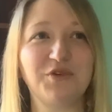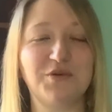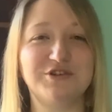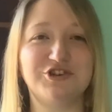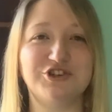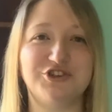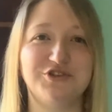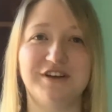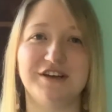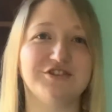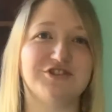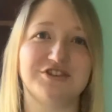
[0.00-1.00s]
when she's doing
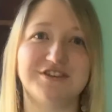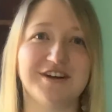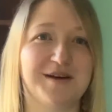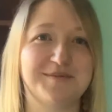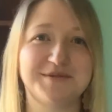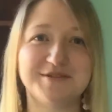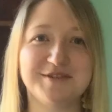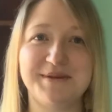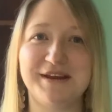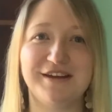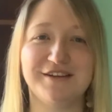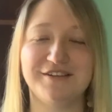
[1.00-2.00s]
it, she stops
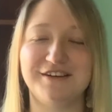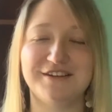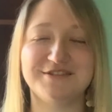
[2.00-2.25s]
immediately.